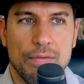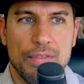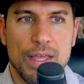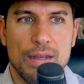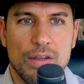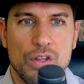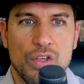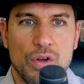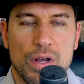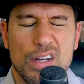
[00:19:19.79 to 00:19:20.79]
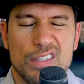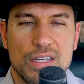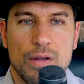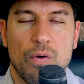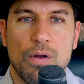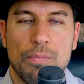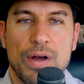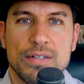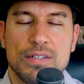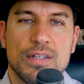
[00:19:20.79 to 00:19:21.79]
then you're going to see oil
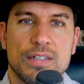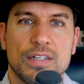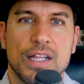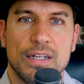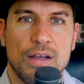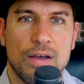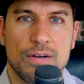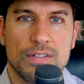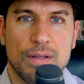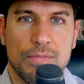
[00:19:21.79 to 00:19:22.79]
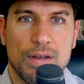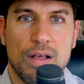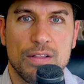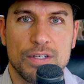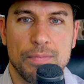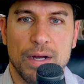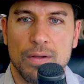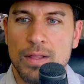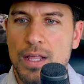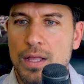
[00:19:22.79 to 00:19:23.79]
prices escalate to $100-something a barrel.